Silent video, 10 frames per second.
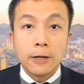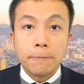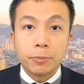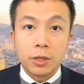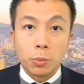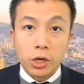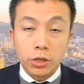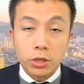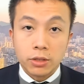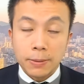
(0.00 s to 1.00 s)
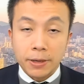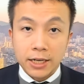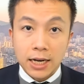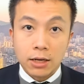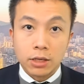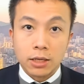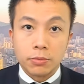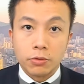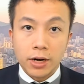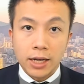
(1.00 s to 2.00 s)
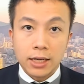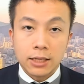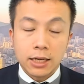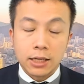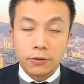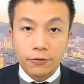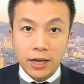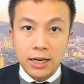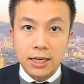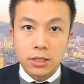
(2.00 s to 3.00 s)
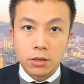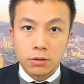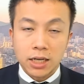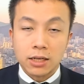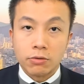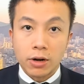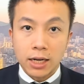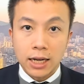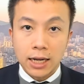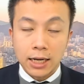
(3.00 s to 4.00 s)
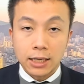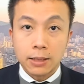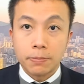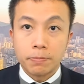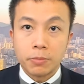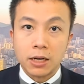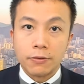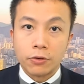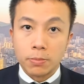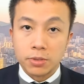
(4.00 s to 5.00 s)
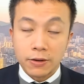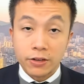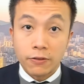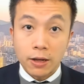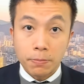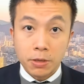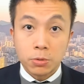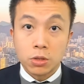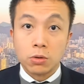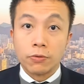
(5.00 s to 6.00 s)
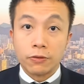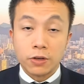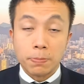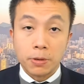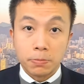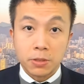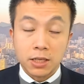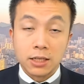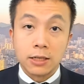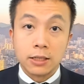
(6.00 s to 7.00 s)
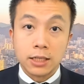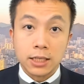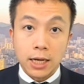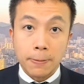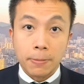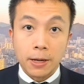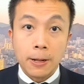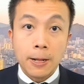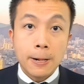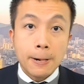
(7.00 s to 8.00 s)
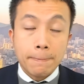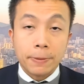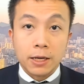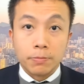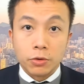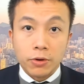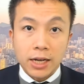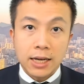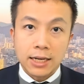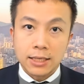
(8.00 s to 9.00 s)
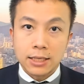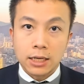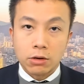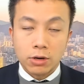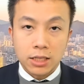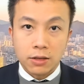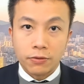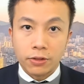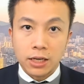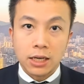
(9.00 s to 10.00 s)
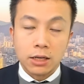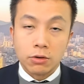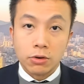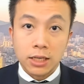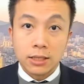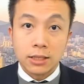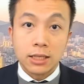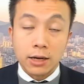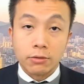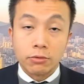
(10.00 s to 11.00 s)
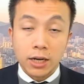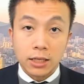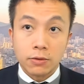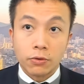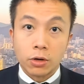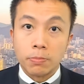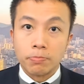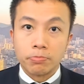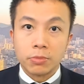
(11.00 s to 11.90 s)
We all know that by now the Fed has slowed down the rate hike from 75 bips to 50 bips in December. The rate has aggressively increased their rates from